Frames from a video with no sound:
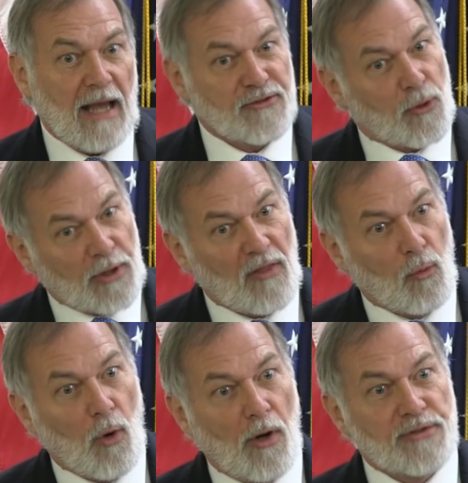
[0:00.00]
And so in
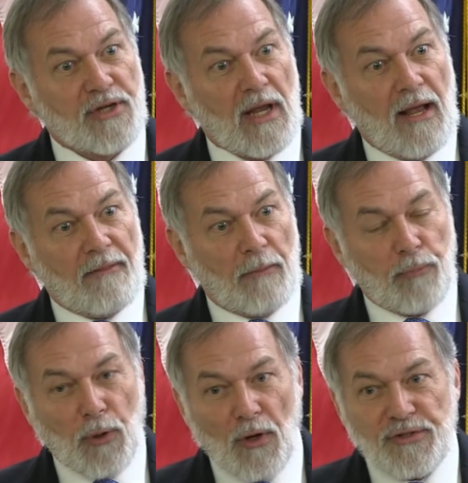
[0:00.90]
other words, the
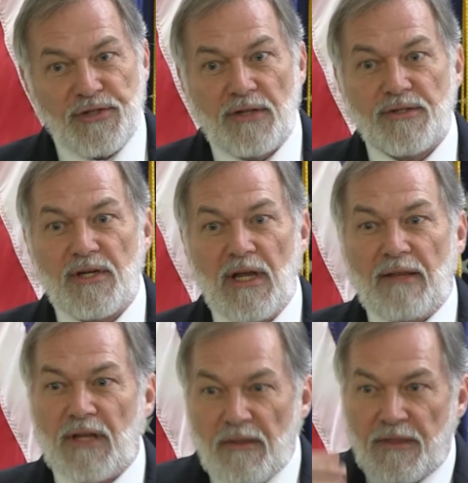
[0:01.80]
person's
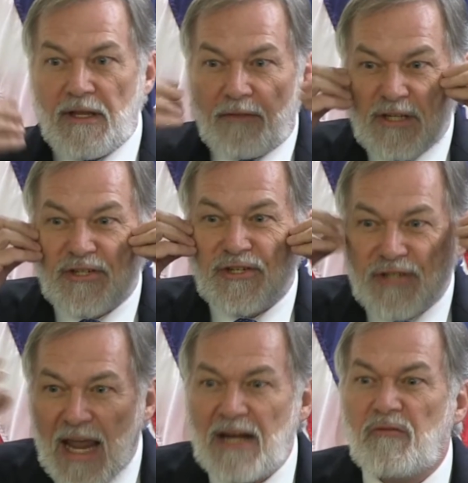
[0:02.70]
the
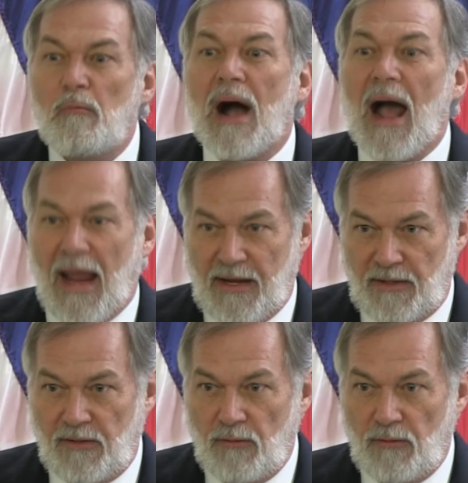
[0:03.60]
state of mind,